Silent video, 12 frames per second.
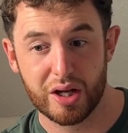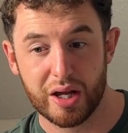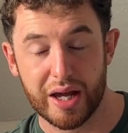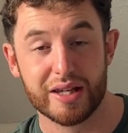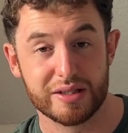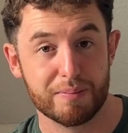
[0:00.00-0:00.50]

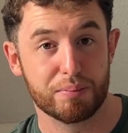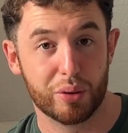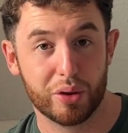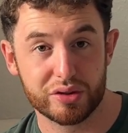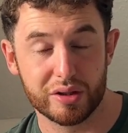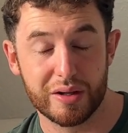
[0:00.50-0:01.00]
is
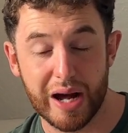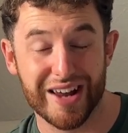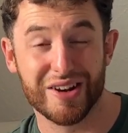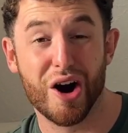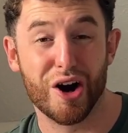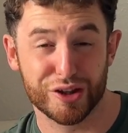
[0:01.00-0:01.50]
important,
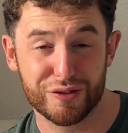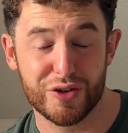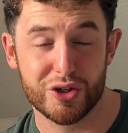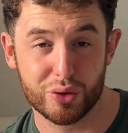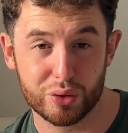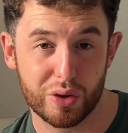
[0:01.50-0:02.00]
and
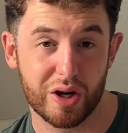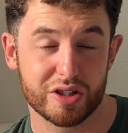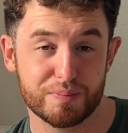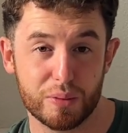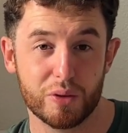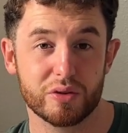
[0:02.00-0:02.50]
artificial grass
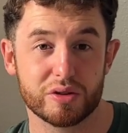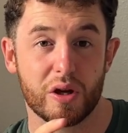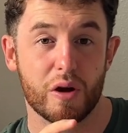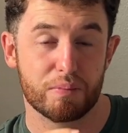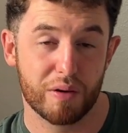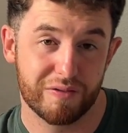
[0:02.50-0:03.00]
boots
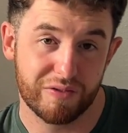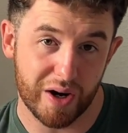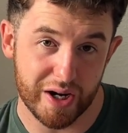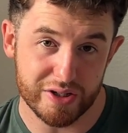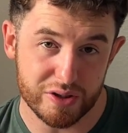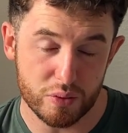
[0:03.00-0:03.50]

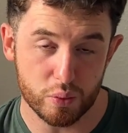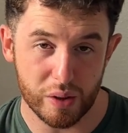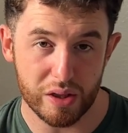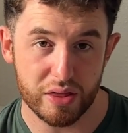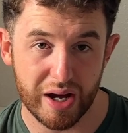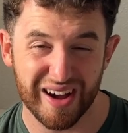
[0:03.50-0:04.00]
provide you
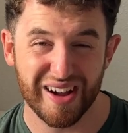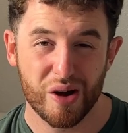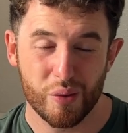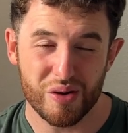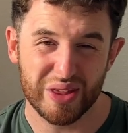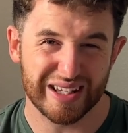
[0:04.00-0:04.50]
with that,
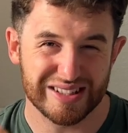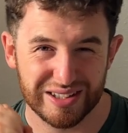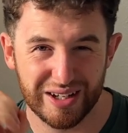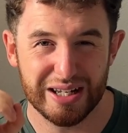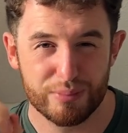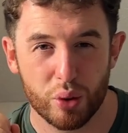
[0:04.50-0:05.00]
with their
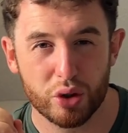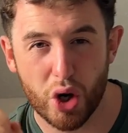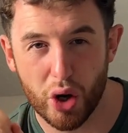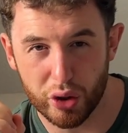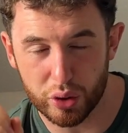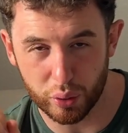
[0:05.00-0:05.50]
slightly more
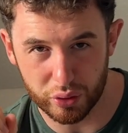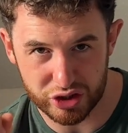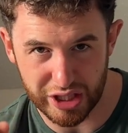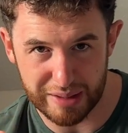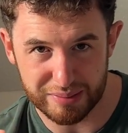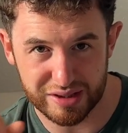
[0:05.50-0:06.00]
conical
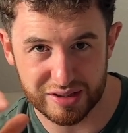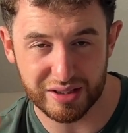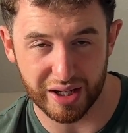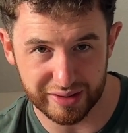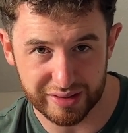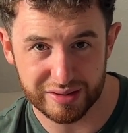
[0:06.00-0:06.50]
shaped
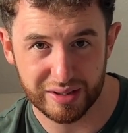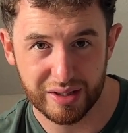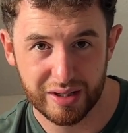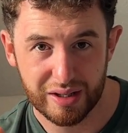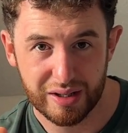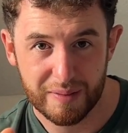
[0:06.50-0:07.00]
studs.
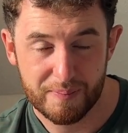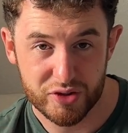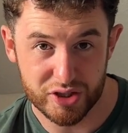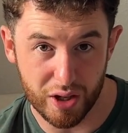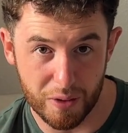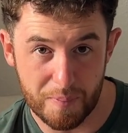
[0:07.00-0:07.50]

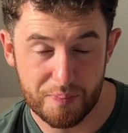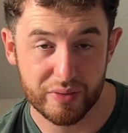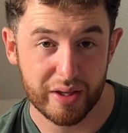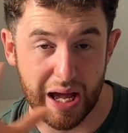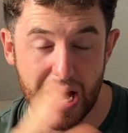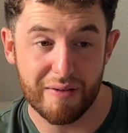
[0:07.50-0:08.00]
So
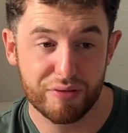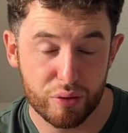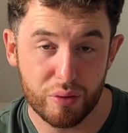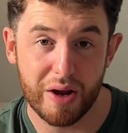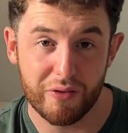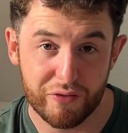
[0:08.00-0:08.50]
have the
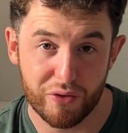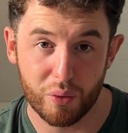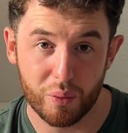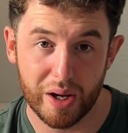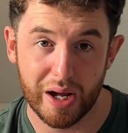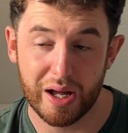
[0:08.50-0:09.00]
right
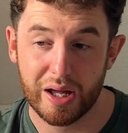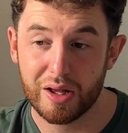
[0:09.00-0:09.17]
footwear